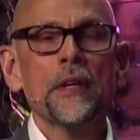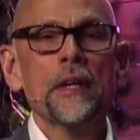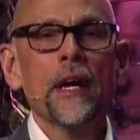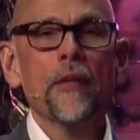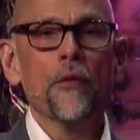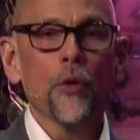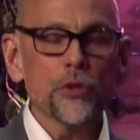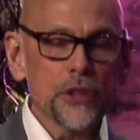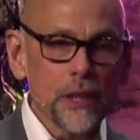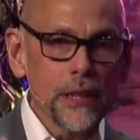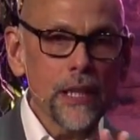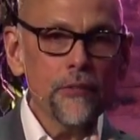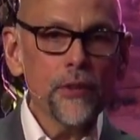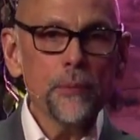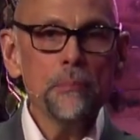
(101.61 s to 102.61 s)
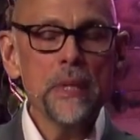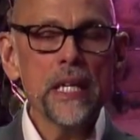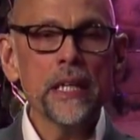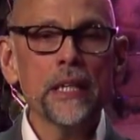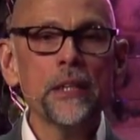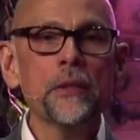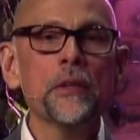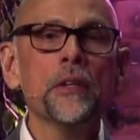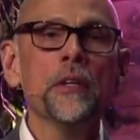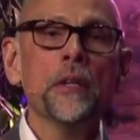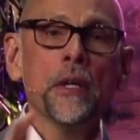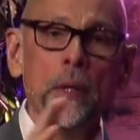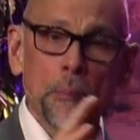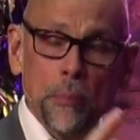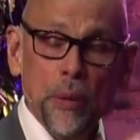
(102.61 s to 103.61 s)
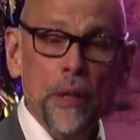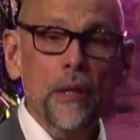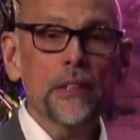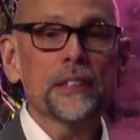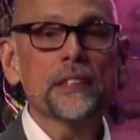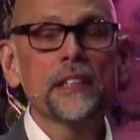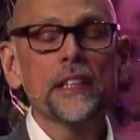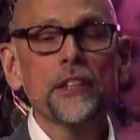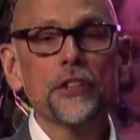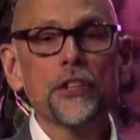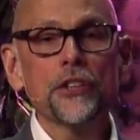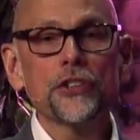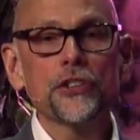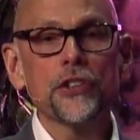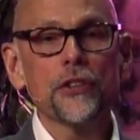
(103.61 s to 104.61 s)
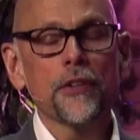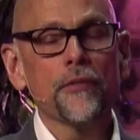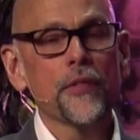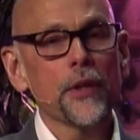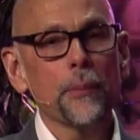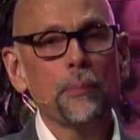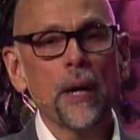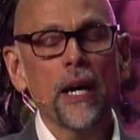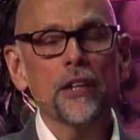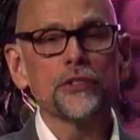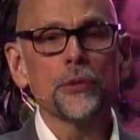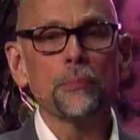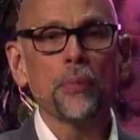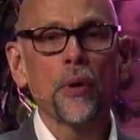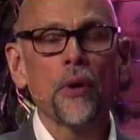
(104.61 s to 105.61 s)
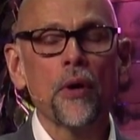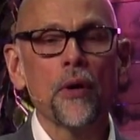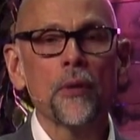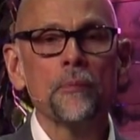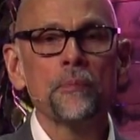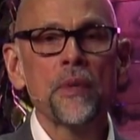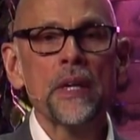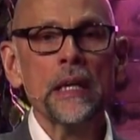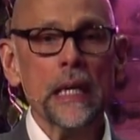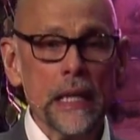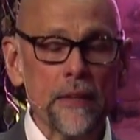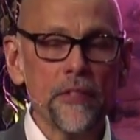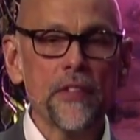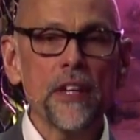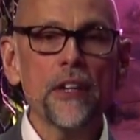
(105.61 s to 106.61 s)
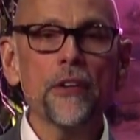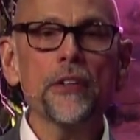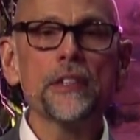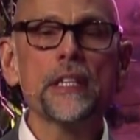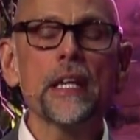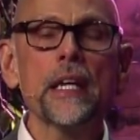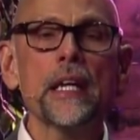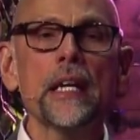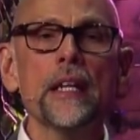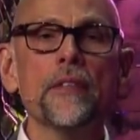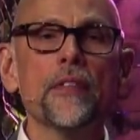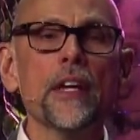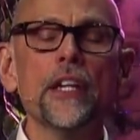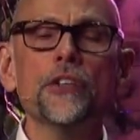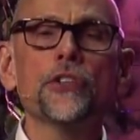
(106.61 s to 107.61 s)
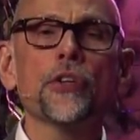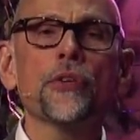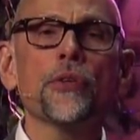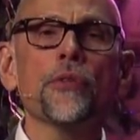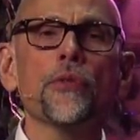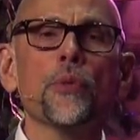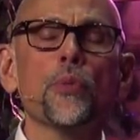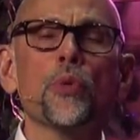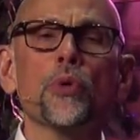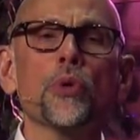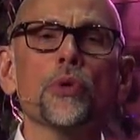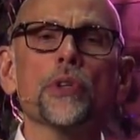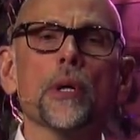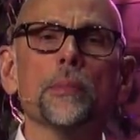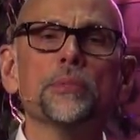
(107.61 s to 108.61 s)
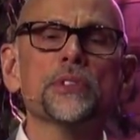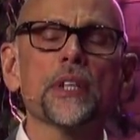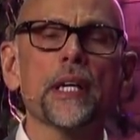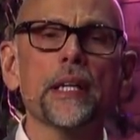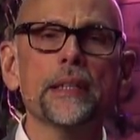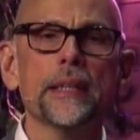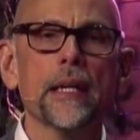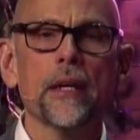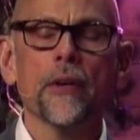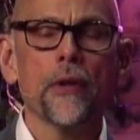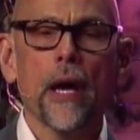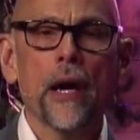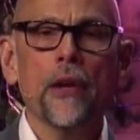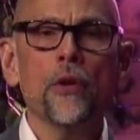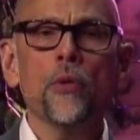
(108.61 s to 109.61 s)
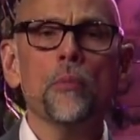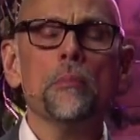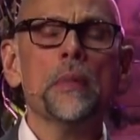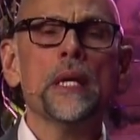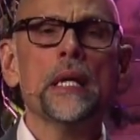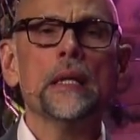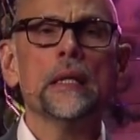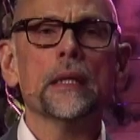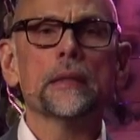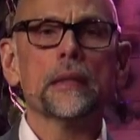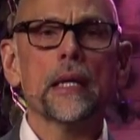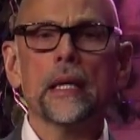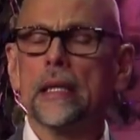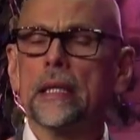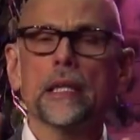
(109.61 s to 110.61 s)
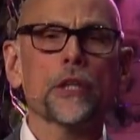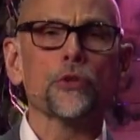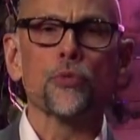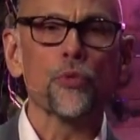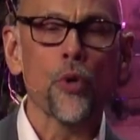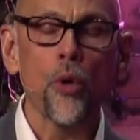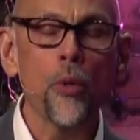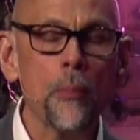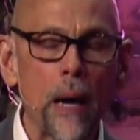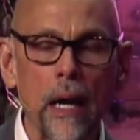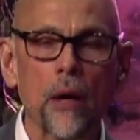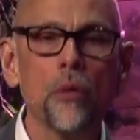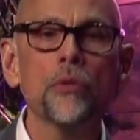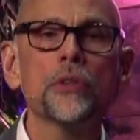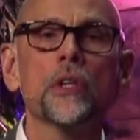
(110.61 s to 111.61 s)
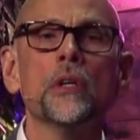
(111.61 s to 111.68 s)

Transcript: And those 11 men, plus the addition of the Apostle Paul, in their day, they turned the world upside down. I don't mean that they kicked Rome out.